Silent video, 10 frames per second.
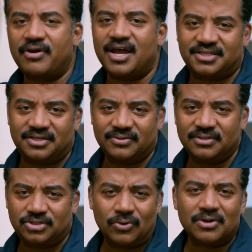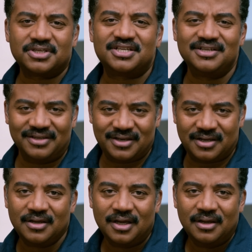He did this by analyzing the
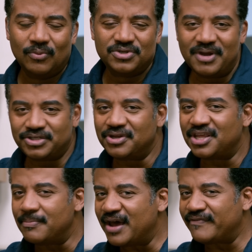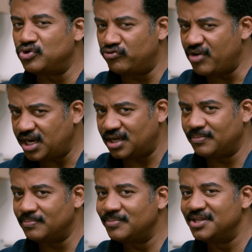decay of uranium
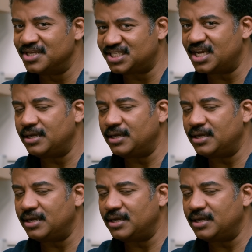isotopes into lead